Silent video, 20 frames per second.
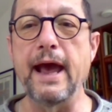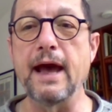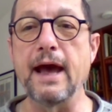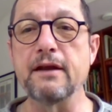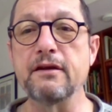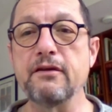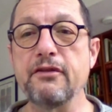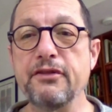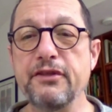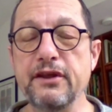
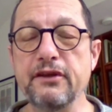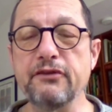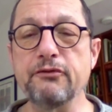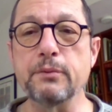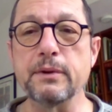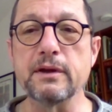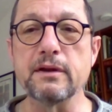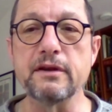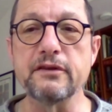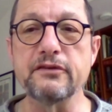And
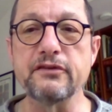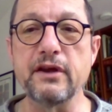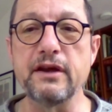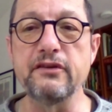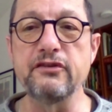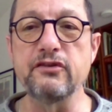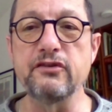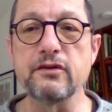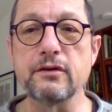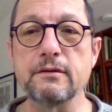this
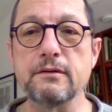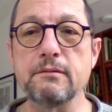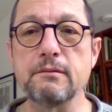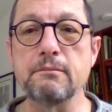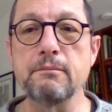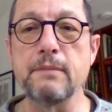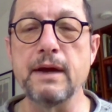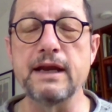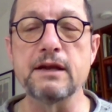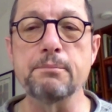realization
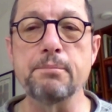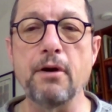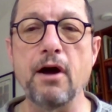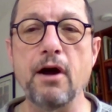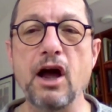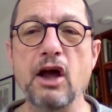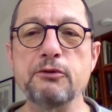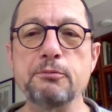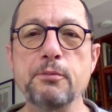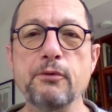made it
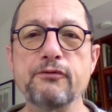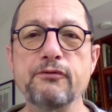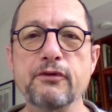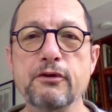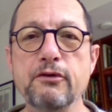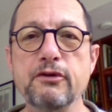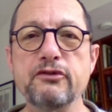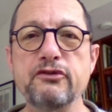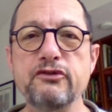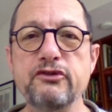possible for
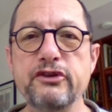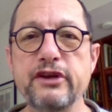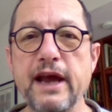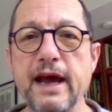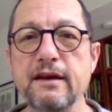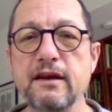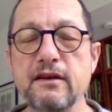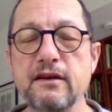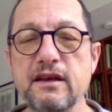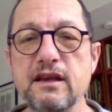
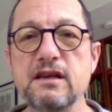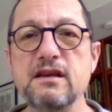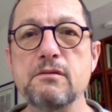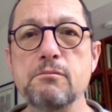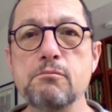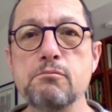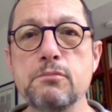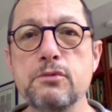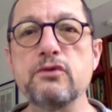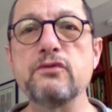Christianity to
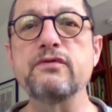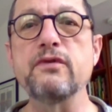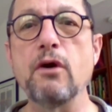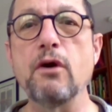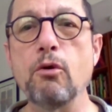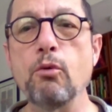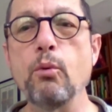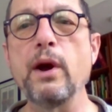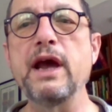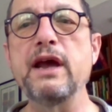move
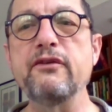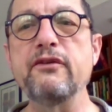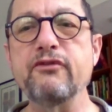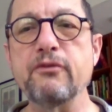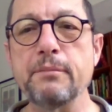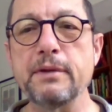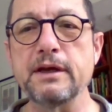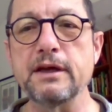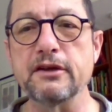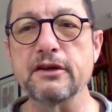away
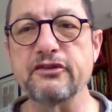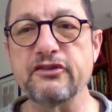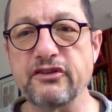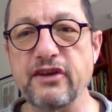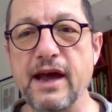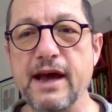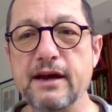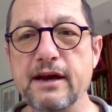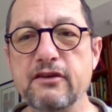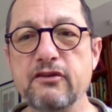from being a
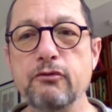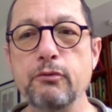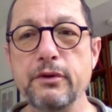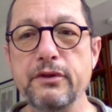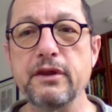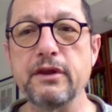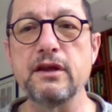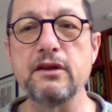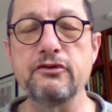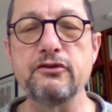sect
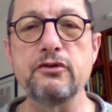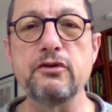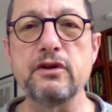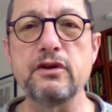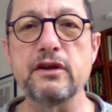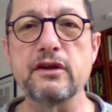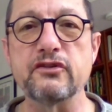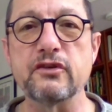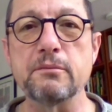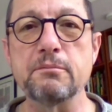within
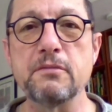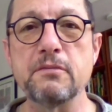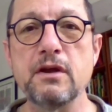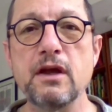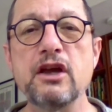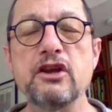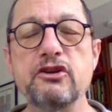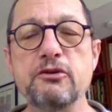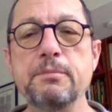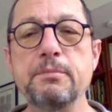Judaism
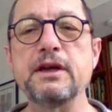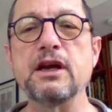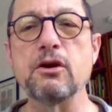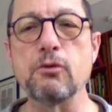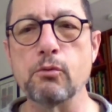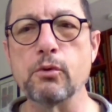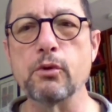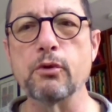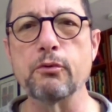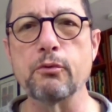to being a
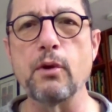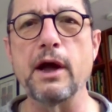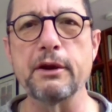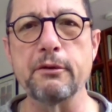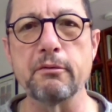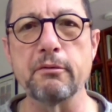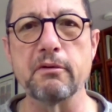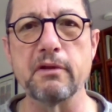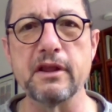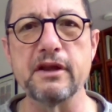
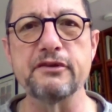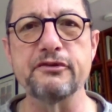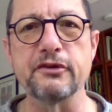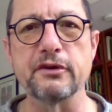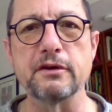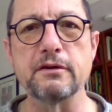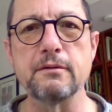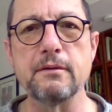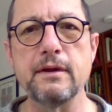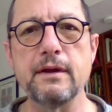worldwide
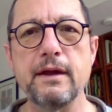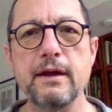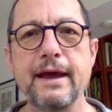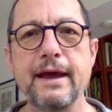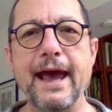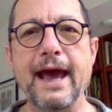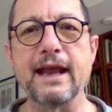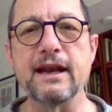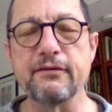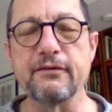religion.
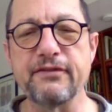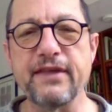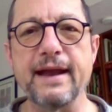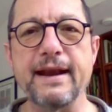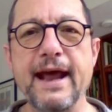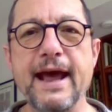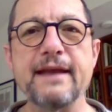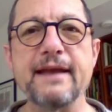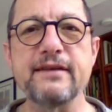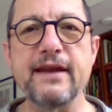And if
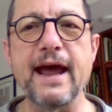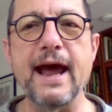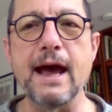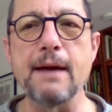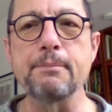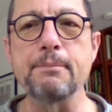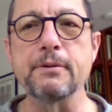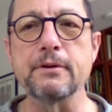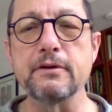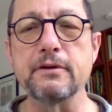that hadn't
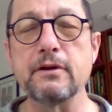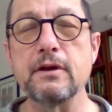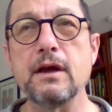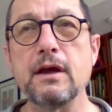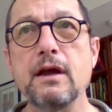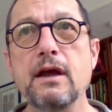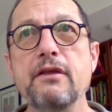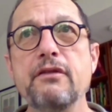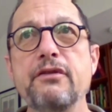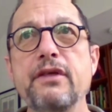happened,
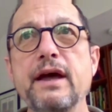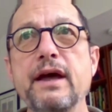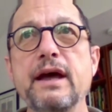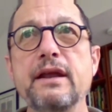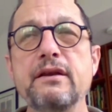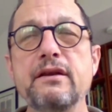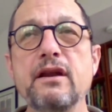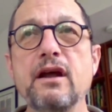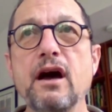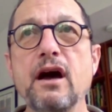
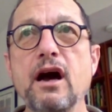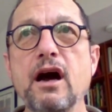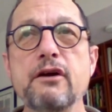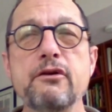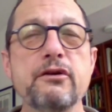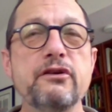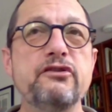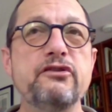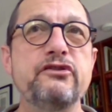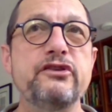then uh,
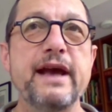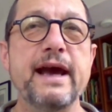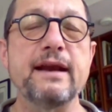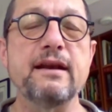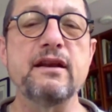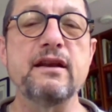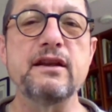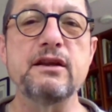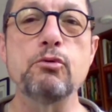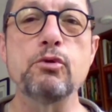
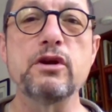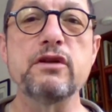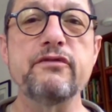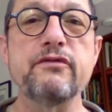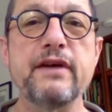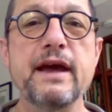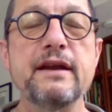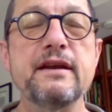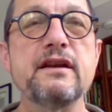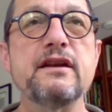Christianity would
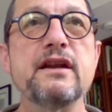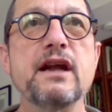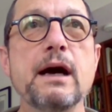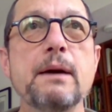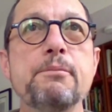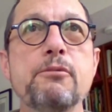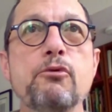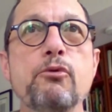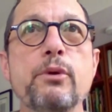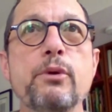have ended
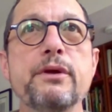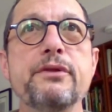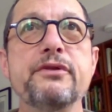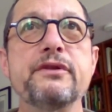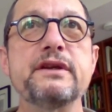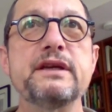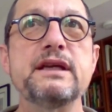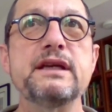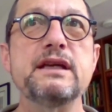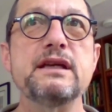up with
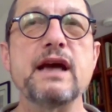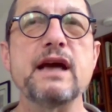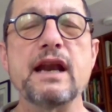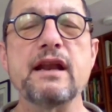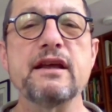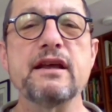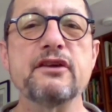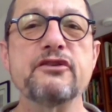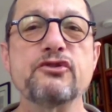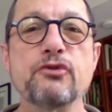the
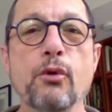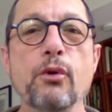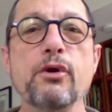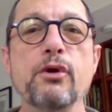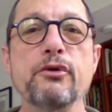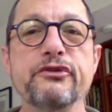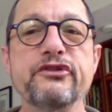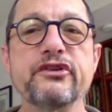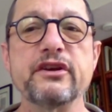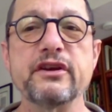kind of
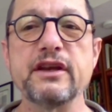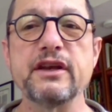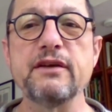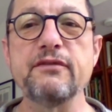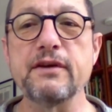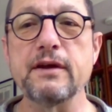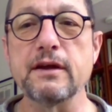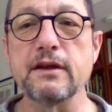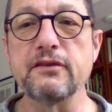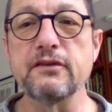historical
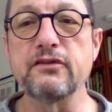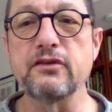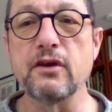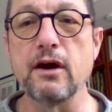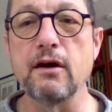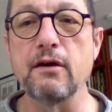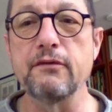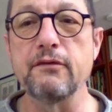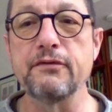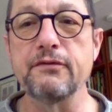significance
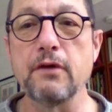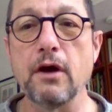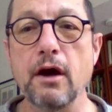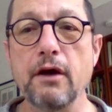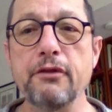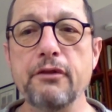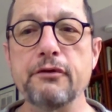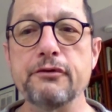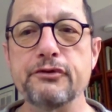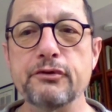of
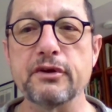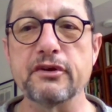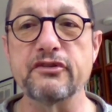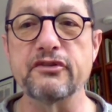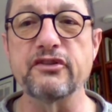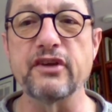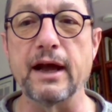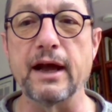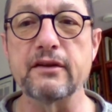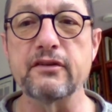other
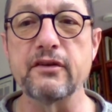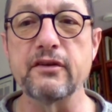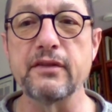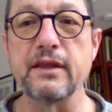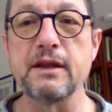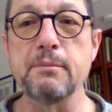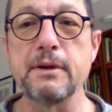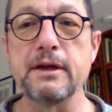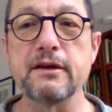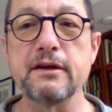Jewish sects, and
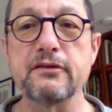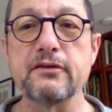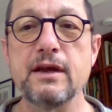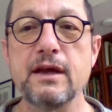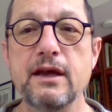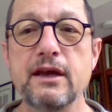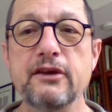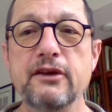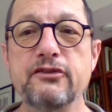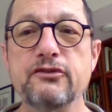they'd be as
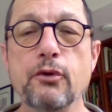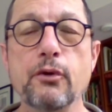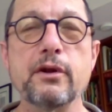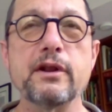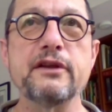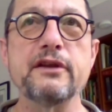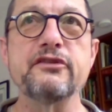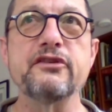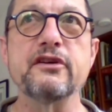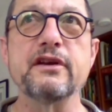
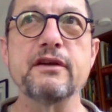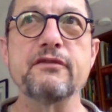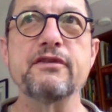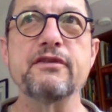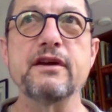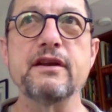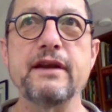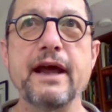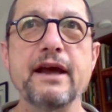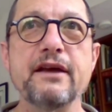historically
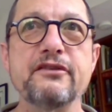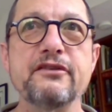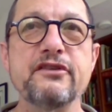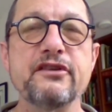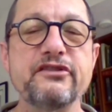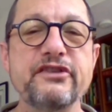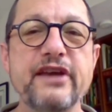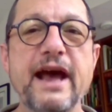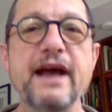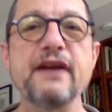significant as
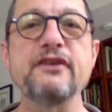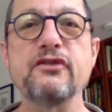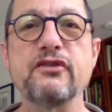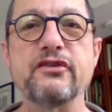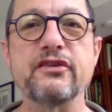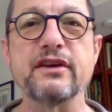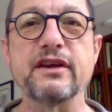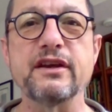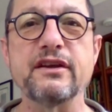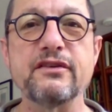the
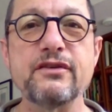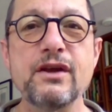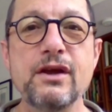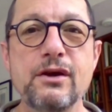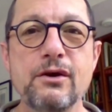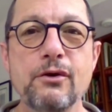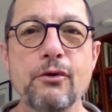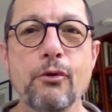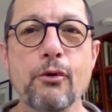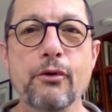Sadducees
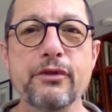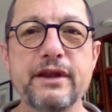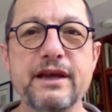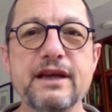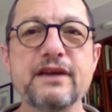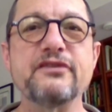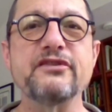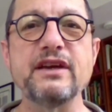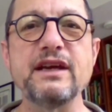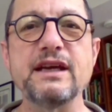or the
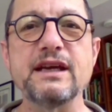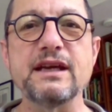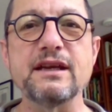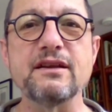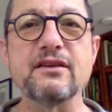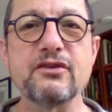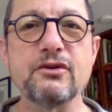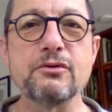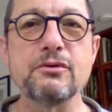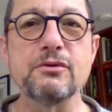
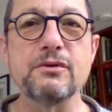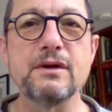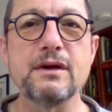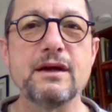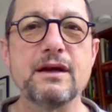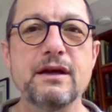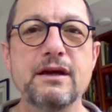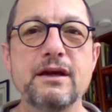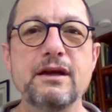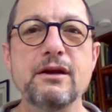Essenes, who,
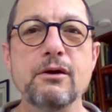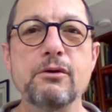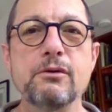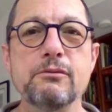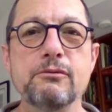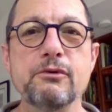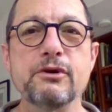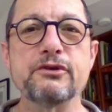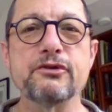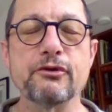you know,
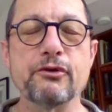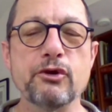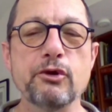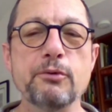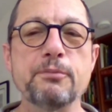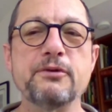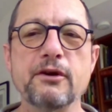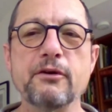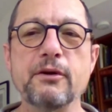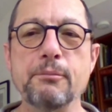which are
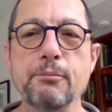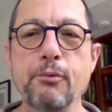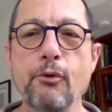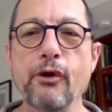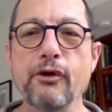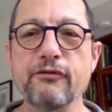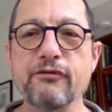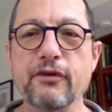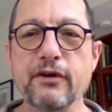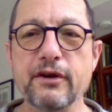groups that are
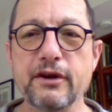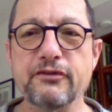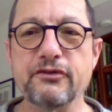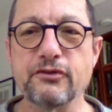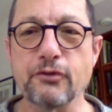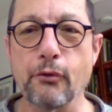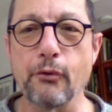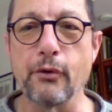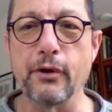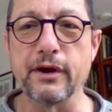important for
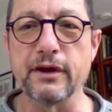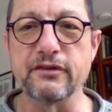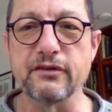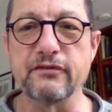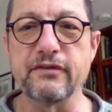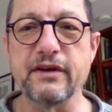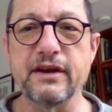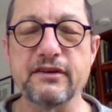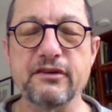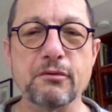historians
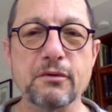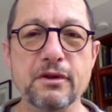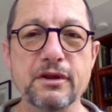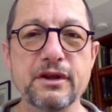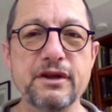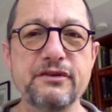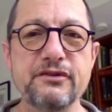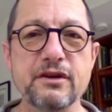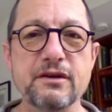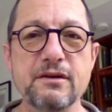of ancient
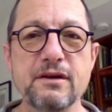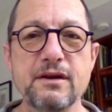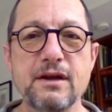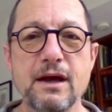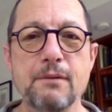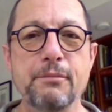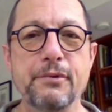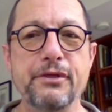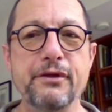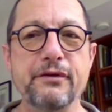religion,
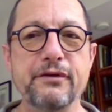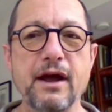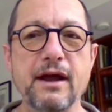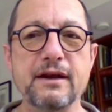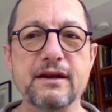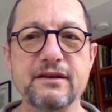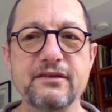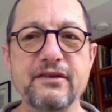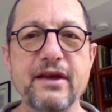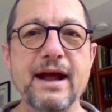but they're
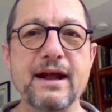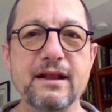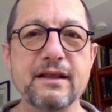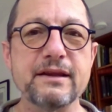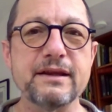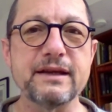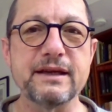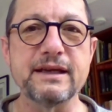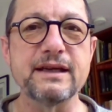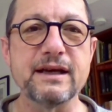not
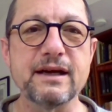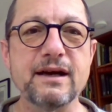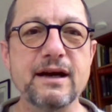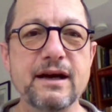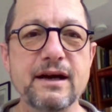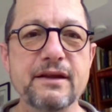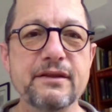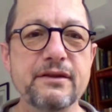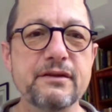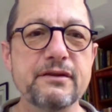exactly
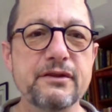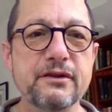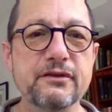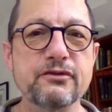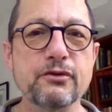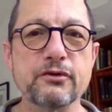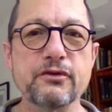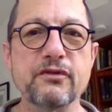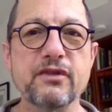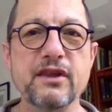uh, the, the,
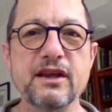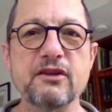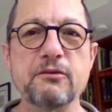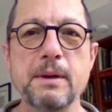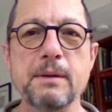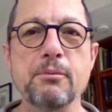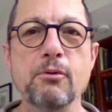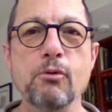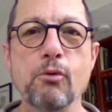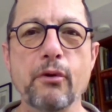sorts of things
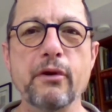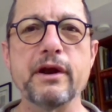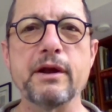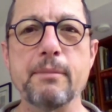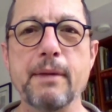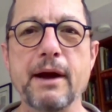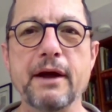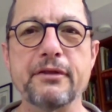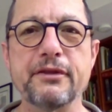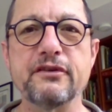people worry
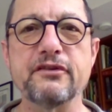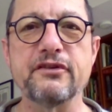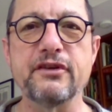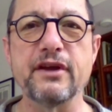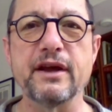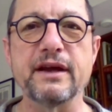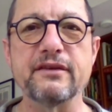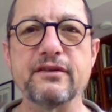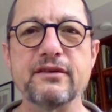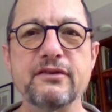about these
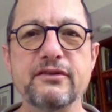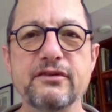days.